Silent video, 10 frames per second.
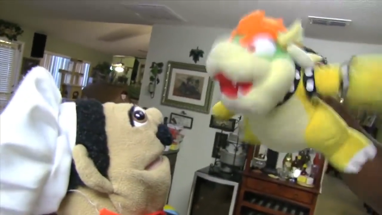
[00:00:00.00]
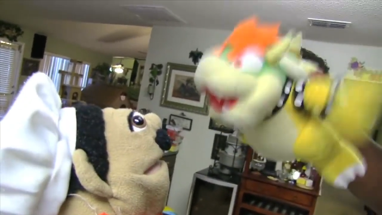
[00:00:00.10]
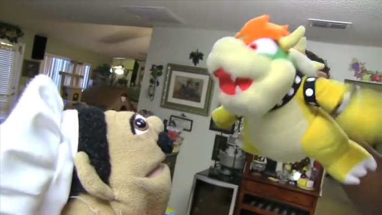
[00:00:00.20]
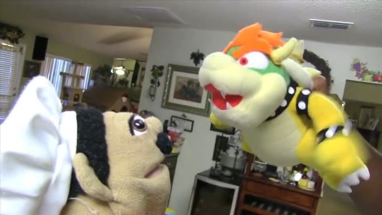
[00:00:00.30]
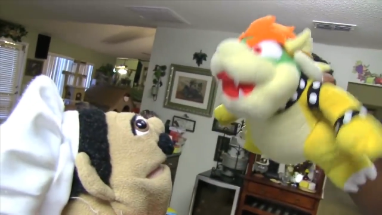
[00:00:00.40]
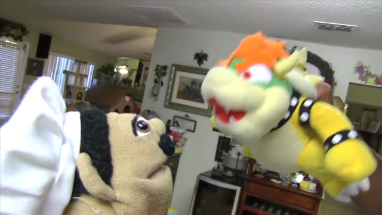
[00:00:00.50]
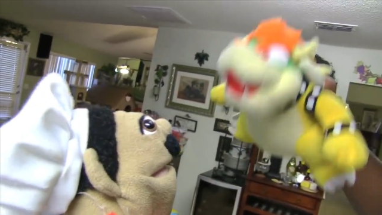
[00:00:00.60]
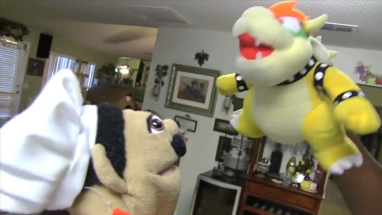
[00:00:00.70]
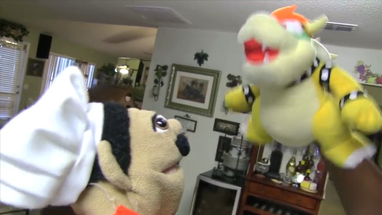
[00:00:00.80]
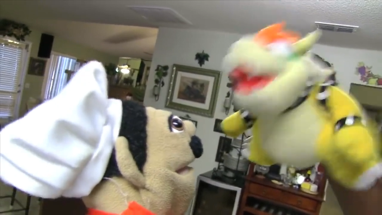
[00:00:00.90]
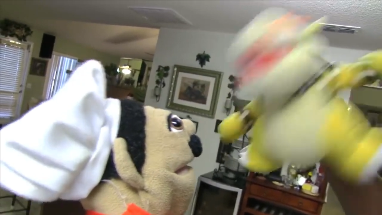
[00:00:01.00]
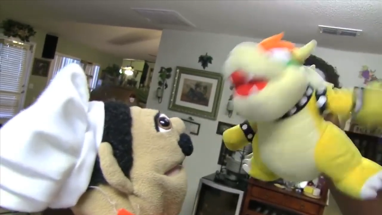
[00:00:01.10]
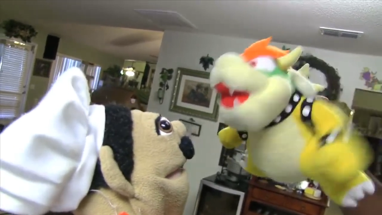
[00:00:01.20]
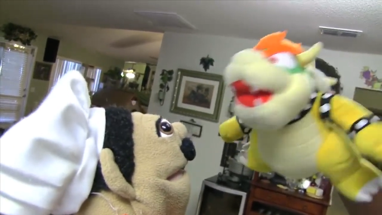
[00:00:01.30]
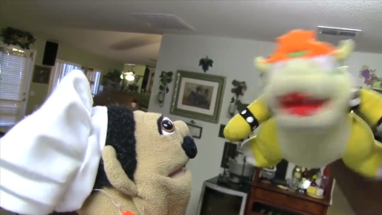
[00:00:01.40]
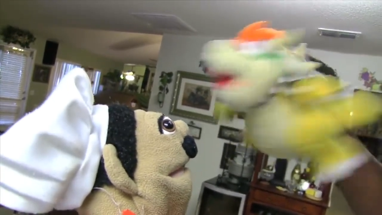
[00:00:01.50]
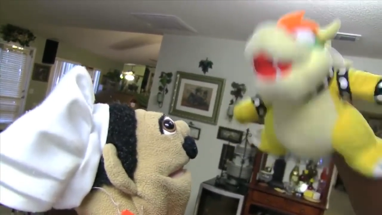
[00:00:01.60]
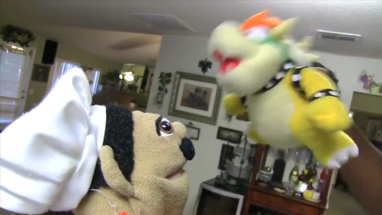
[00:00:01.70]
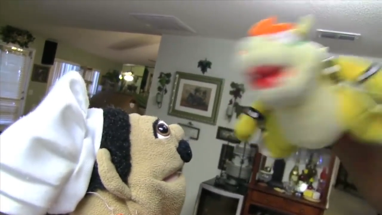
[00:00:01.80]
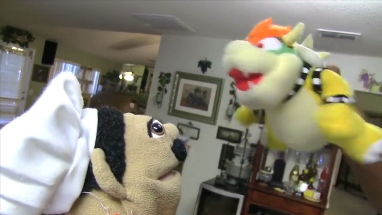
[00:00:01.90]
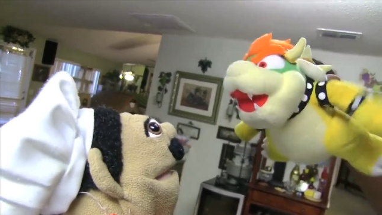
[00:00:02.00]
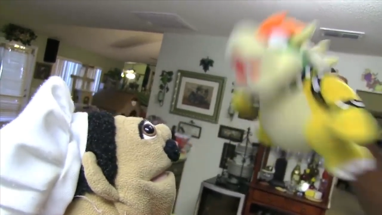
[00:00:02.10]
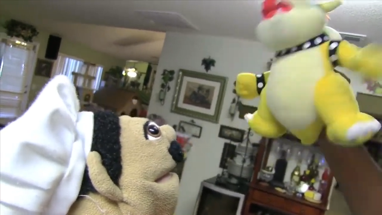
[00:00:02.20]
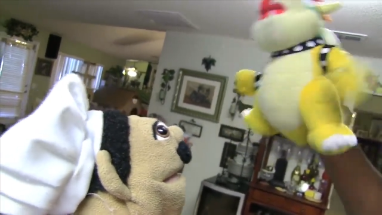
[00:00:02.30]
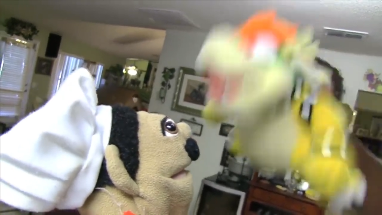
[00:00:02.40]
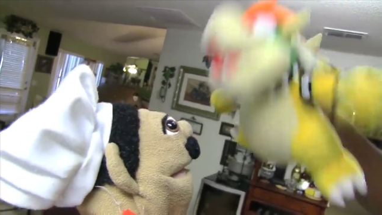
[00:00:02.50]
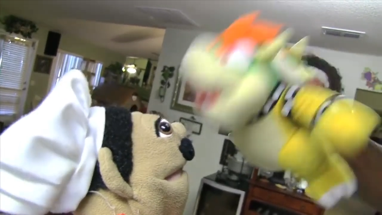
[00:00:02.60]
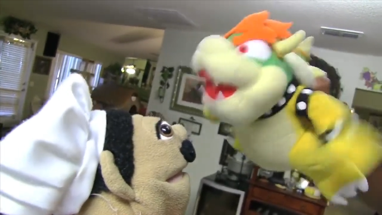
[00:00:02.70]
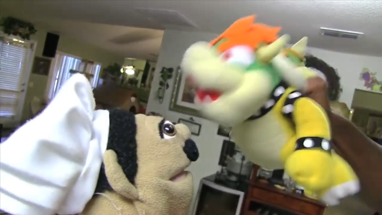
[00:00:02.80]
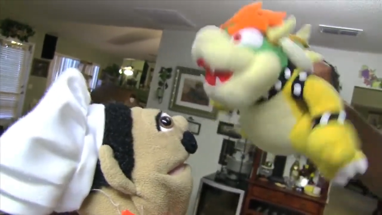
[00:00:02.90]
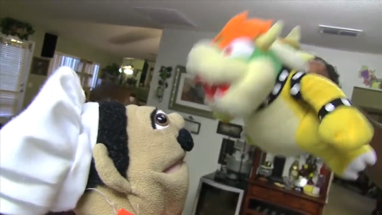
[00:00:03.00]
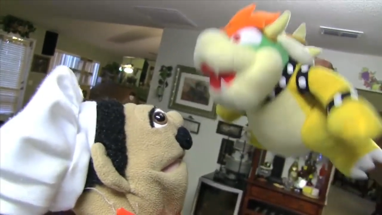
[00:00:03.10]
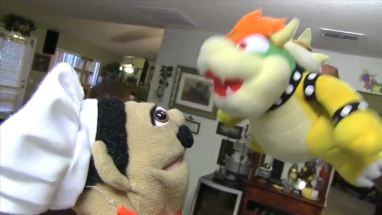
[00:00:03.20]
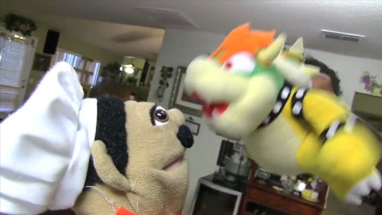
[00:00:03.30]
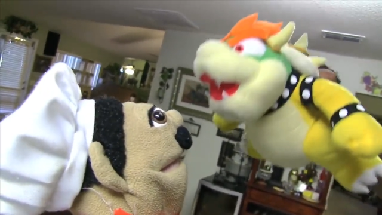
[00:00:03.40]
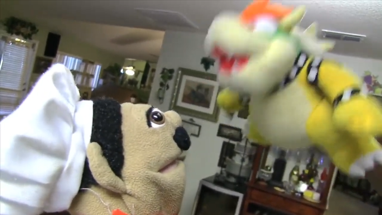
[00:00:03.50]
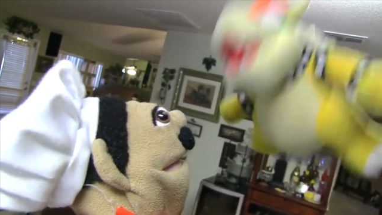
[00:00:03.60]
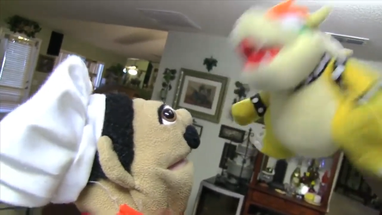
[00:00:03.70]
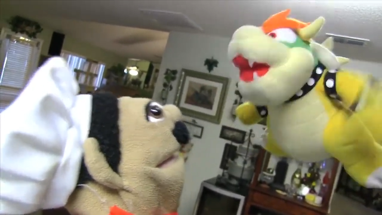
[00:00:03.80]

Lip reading: [unreadable: no face in view]